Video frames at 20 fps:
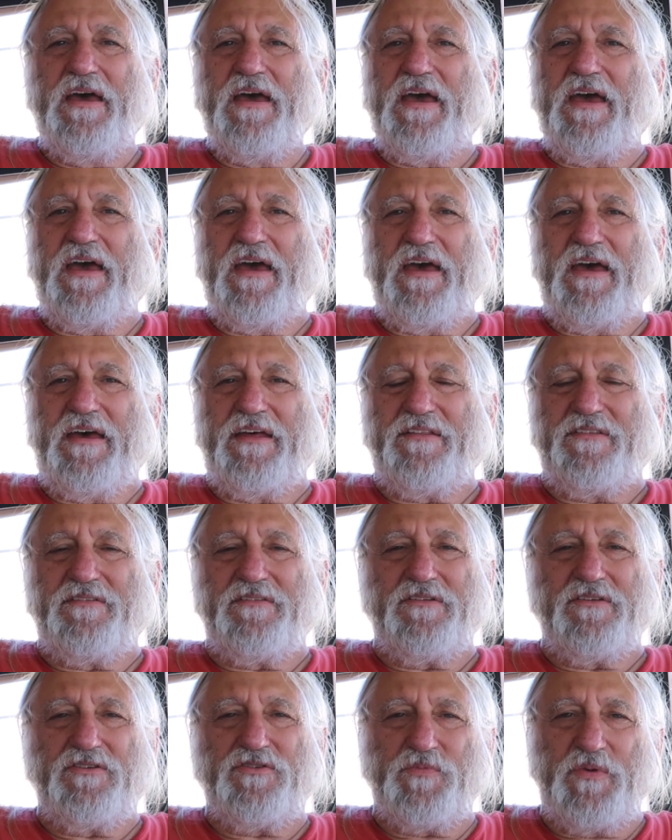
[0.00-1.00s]

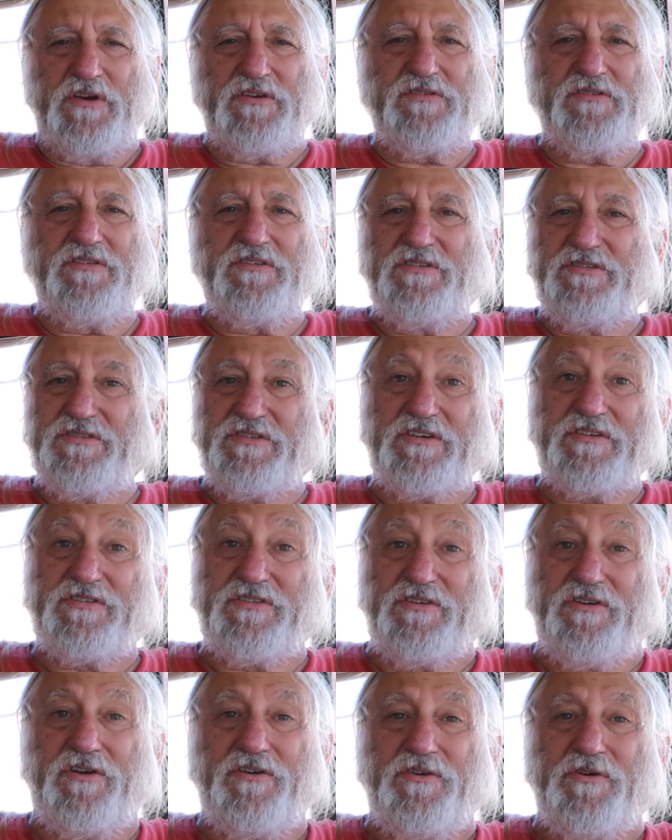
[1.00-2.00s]
and especially the
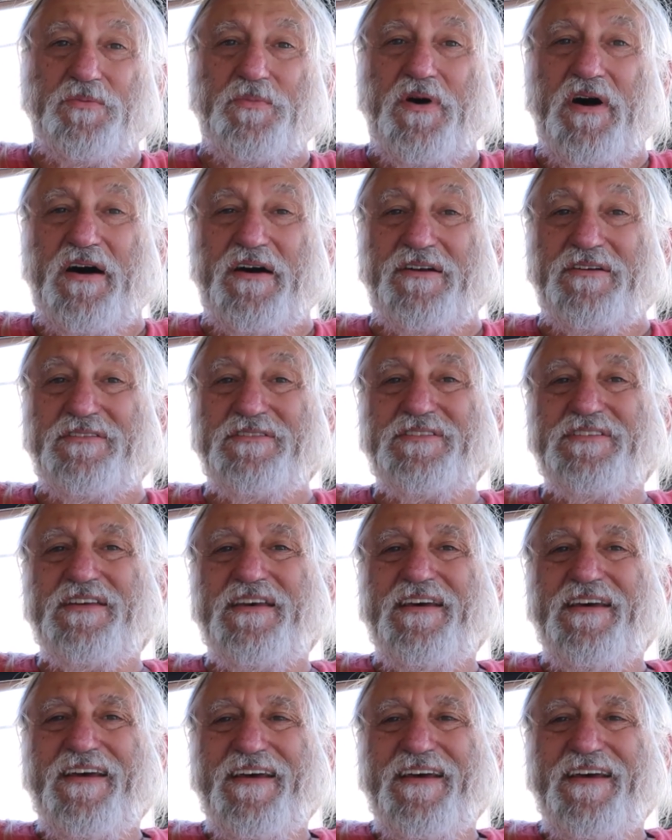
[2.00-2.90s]
6-cylinder models,